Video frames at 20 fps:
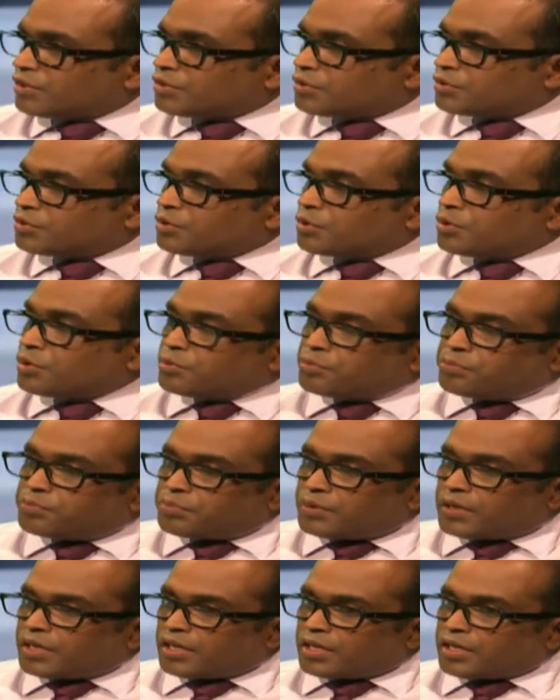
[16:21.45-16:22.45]
So
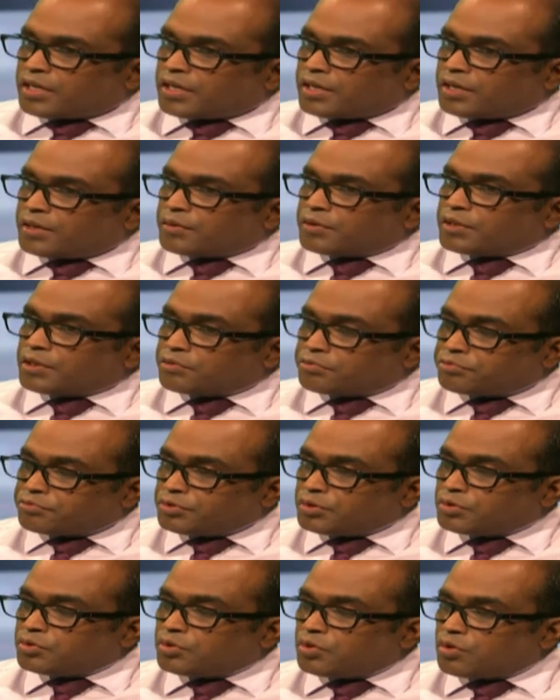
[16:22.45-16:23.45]

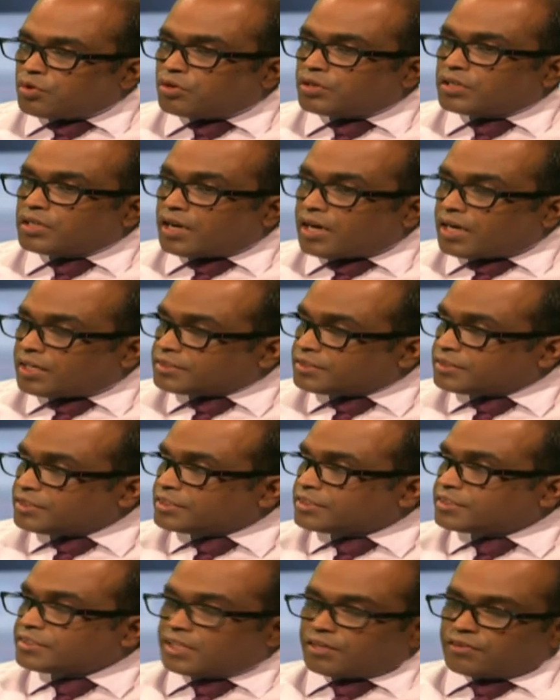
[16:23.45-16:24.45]
if you don't ask
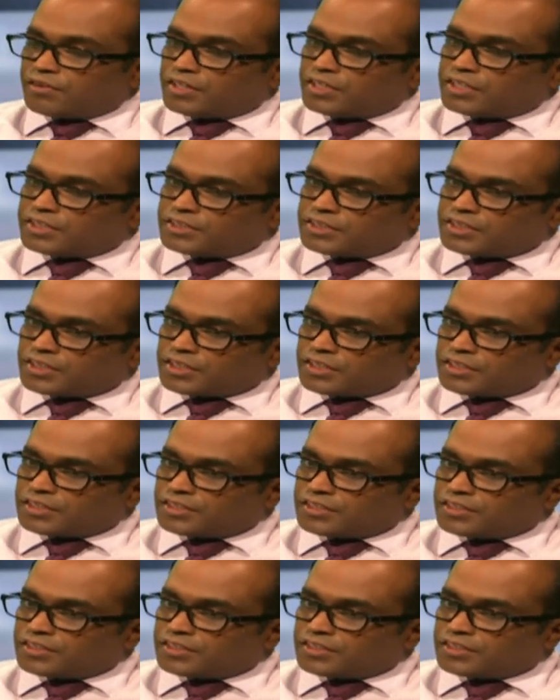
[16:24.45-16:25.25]
this travel history,